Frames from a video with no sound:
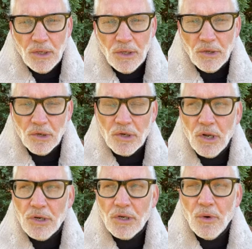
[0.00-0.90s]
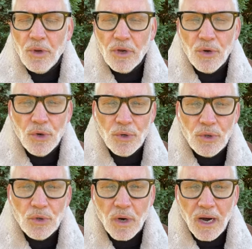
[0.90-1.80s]
You know, not knowing who
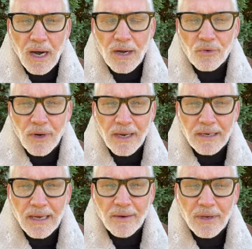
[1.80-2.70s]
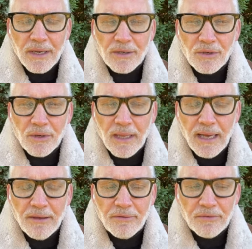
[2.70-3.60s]
you are right now in your
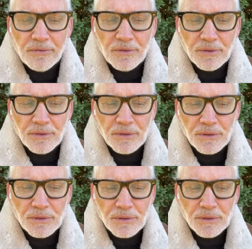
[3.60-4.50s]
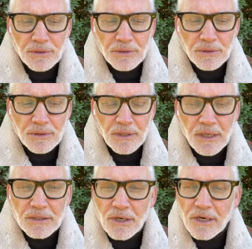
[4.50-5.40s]
life
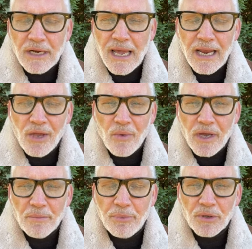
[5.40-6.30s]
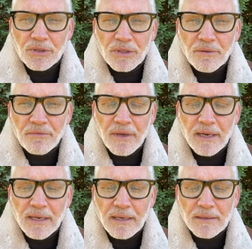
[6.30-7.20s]
is not in any way a personal
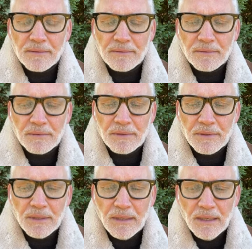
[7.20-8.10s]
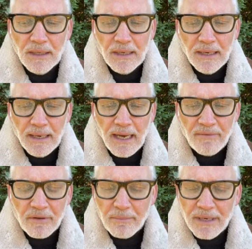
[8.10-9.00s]
failure. How
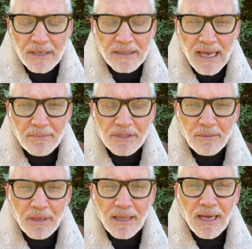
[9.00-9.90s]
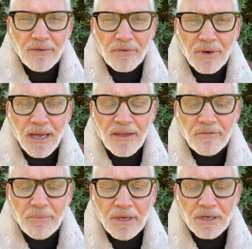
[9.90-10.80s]
about many times in my life when I
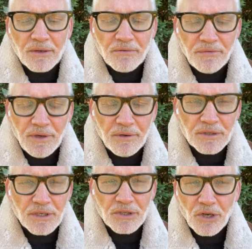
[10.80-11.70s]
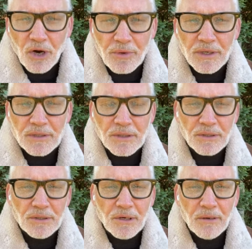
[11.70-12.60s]
have been confused, disoriented
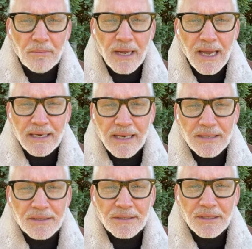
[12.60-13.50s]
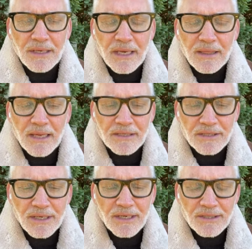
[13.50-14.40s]
on my identity in that
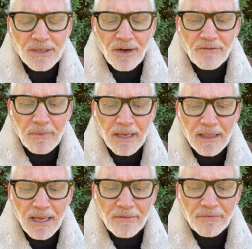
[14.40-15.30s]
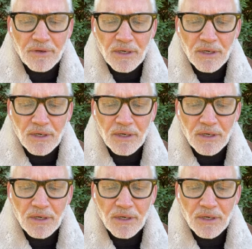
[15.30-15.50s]
season of my life?